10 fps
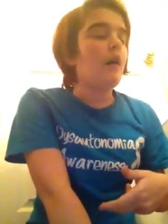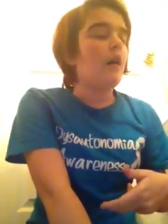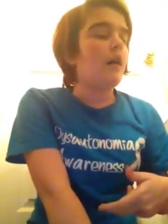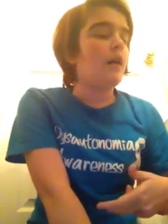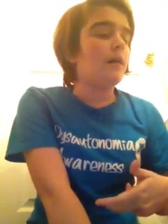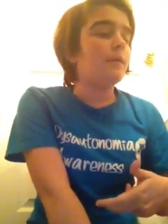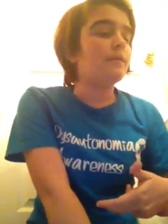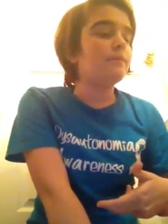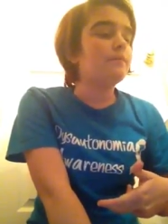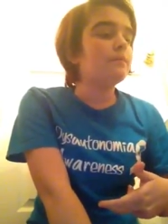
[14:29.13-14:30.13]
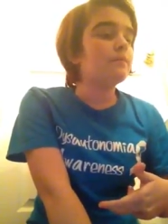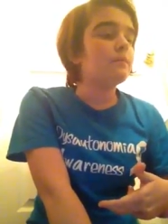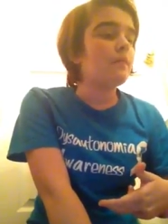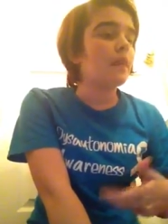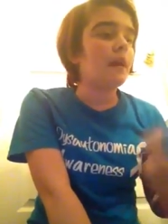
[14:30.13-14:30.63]
Um,
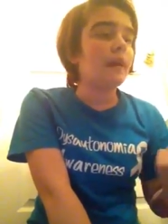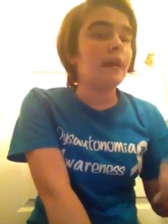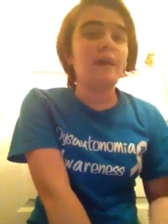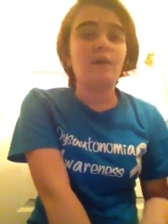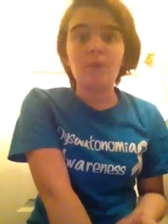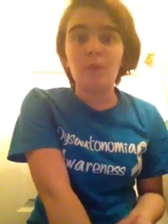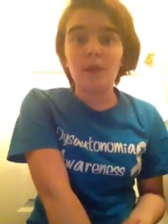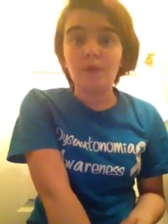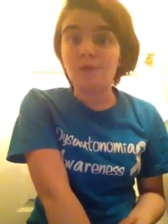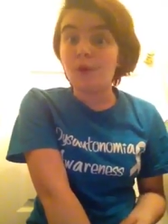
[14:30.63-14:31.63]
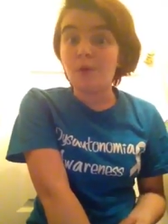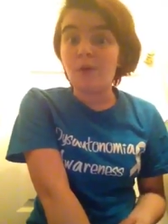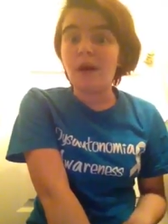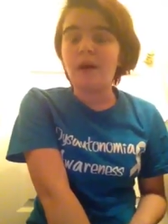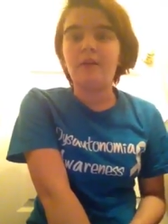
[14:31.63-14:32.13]
again, we don't know
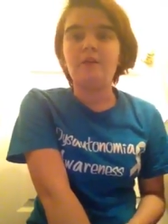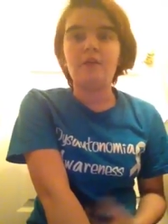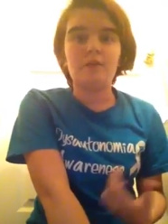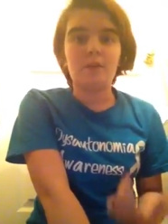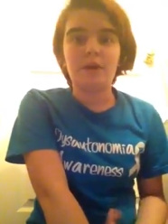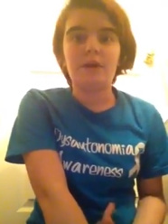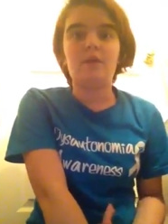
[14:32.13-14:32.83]
why I have nerve burning.